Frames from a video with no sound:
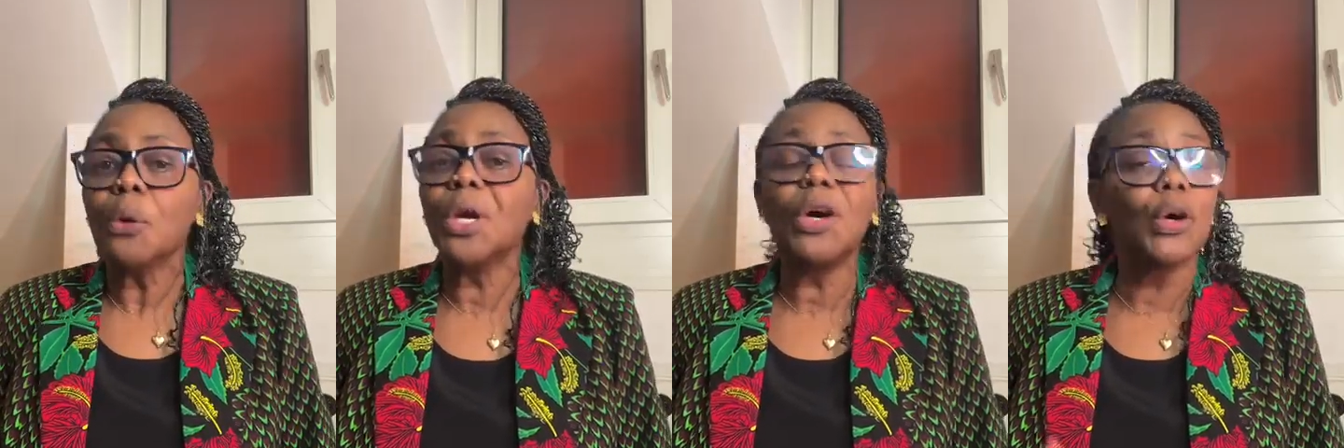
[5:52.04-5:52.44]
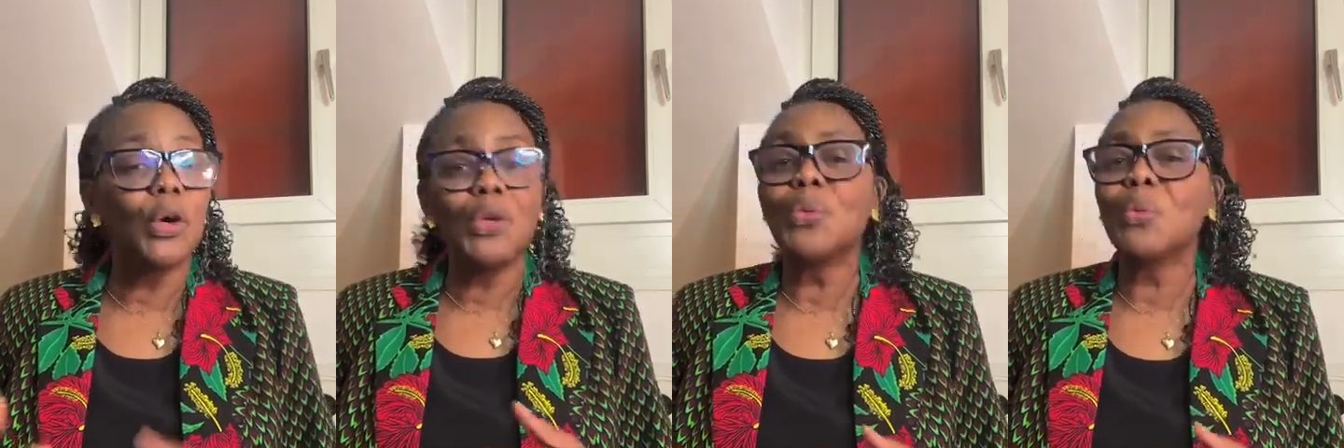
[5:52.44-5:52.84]
we're not
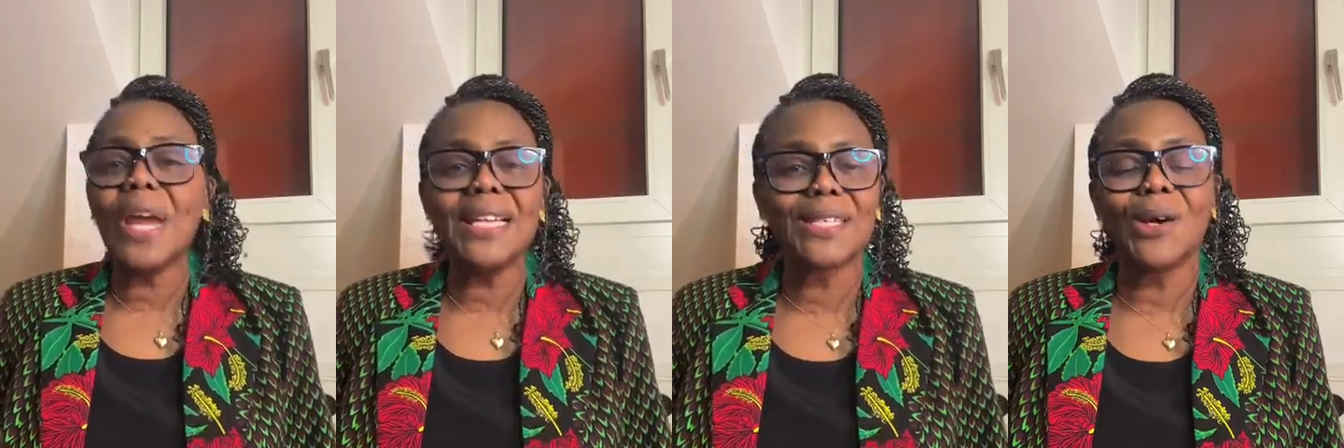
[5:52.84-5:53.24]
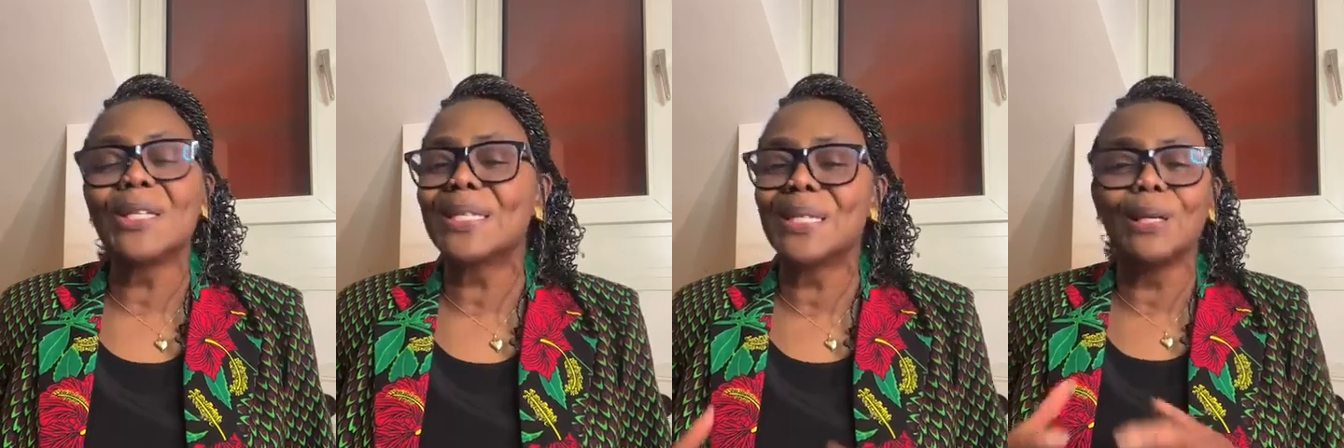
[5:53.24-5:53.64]
going to wait
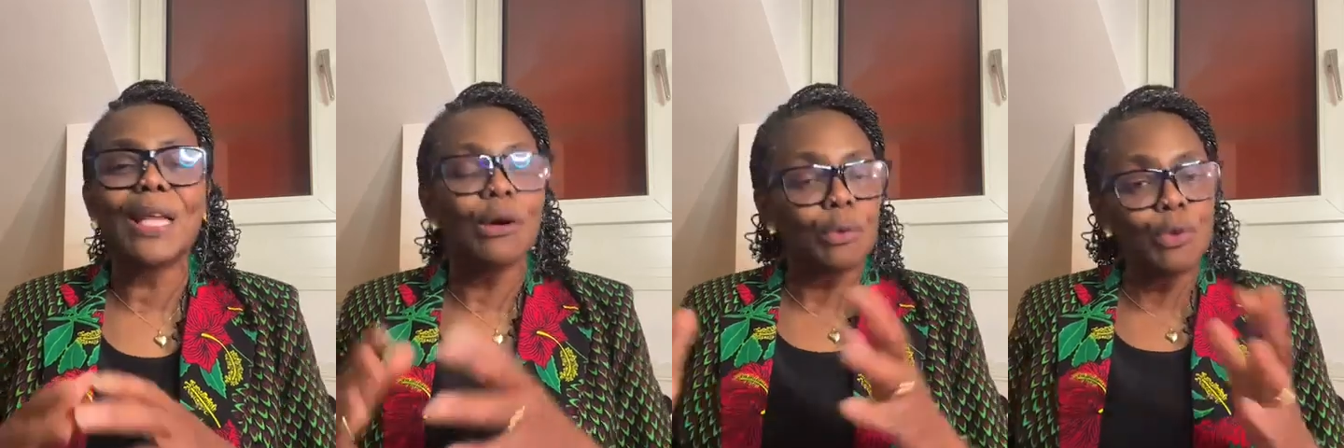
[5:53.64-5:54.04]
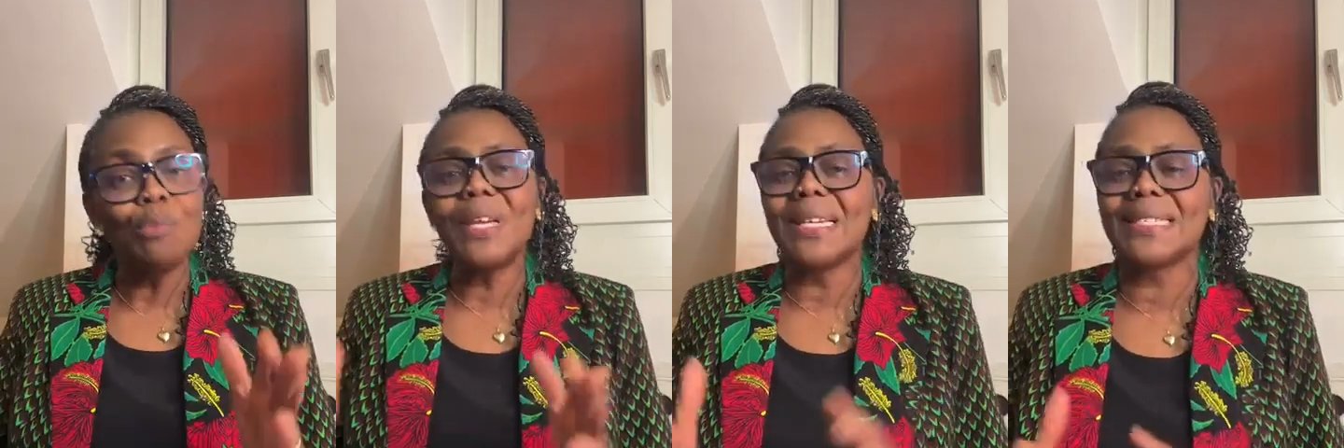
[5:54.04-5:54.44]
until a
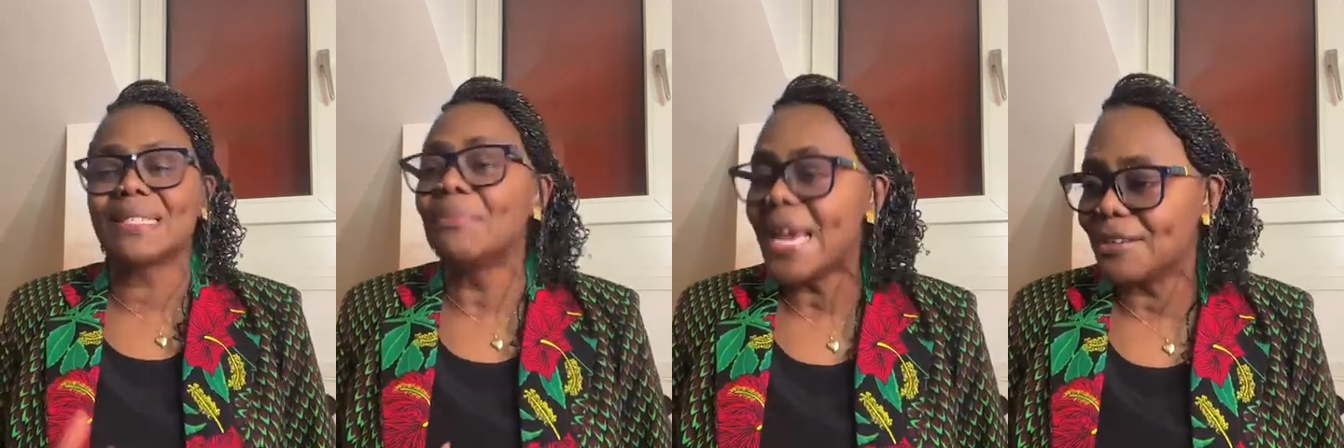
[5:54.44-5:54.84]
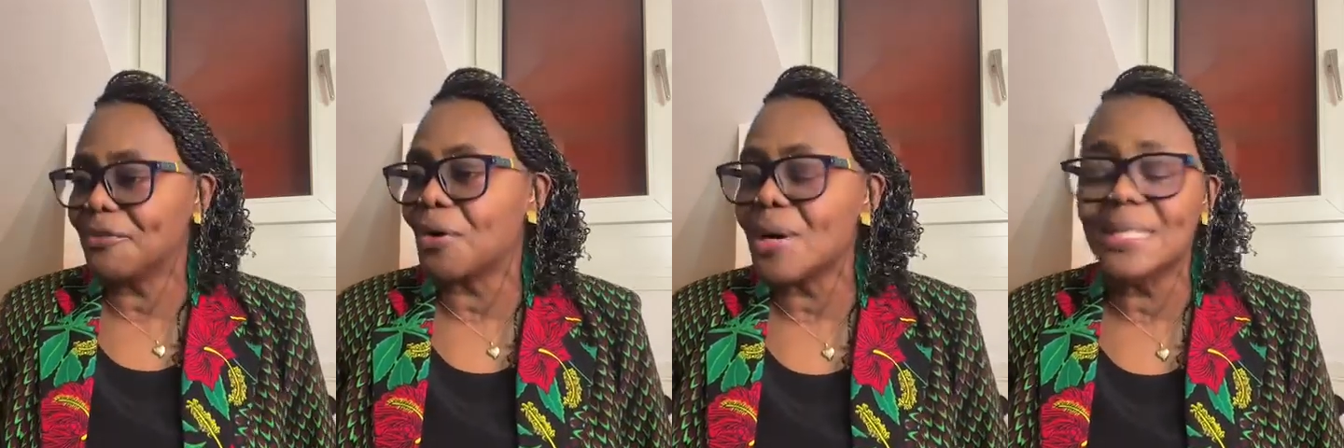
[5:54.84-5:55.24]
room is made
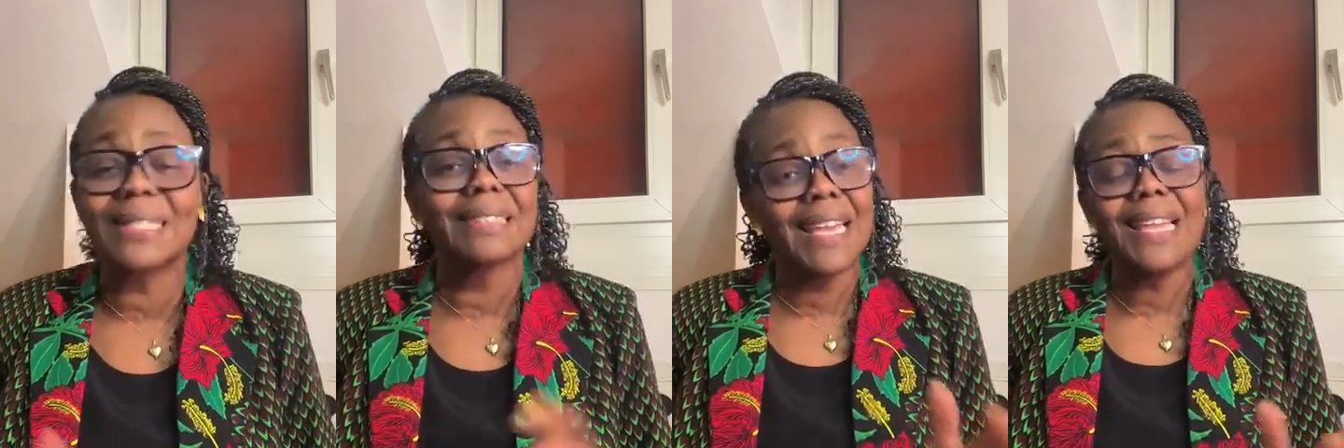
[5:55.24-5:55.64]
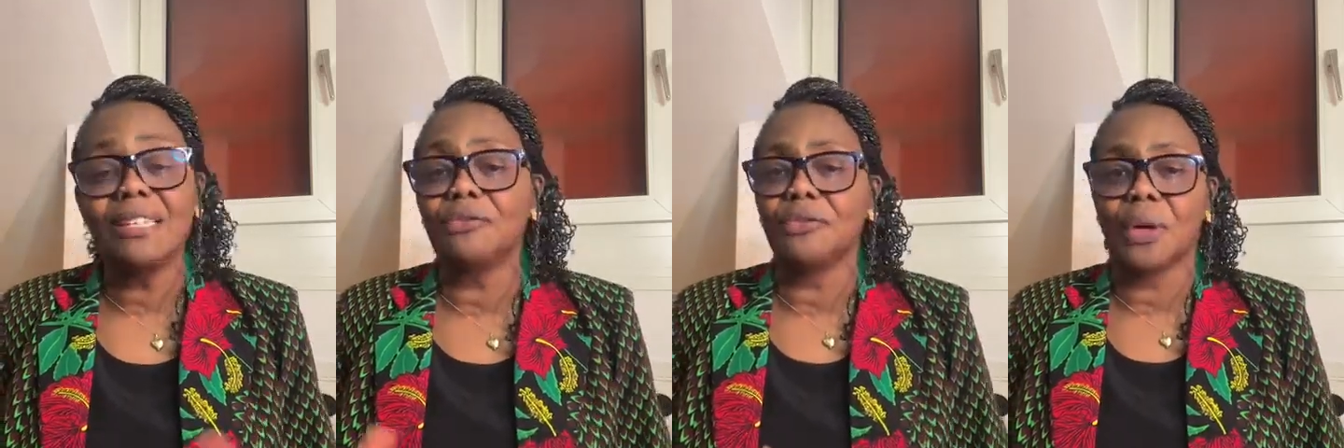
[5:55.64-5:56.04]
for us,
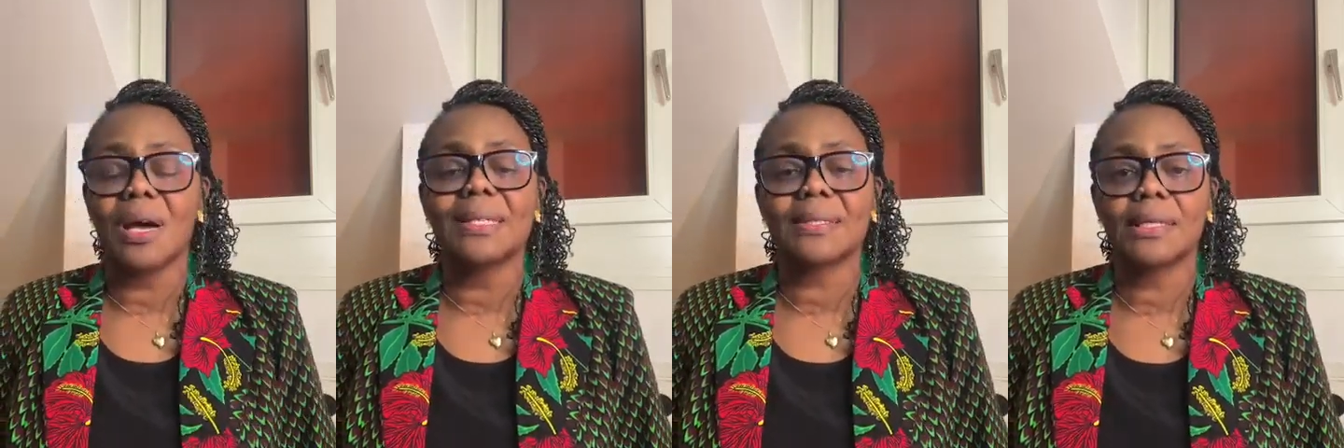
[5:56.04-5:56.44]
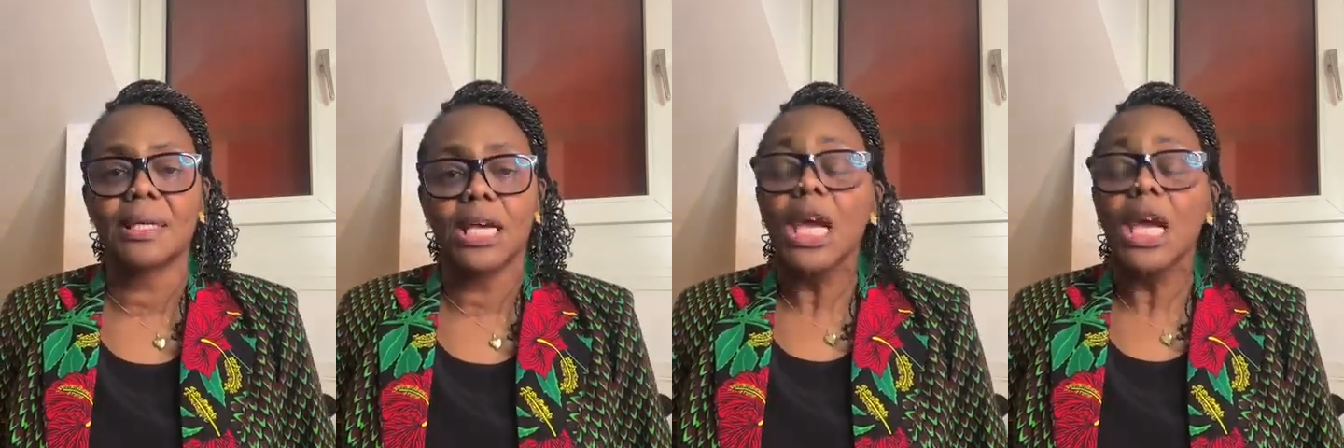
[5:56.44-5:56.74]
created for us,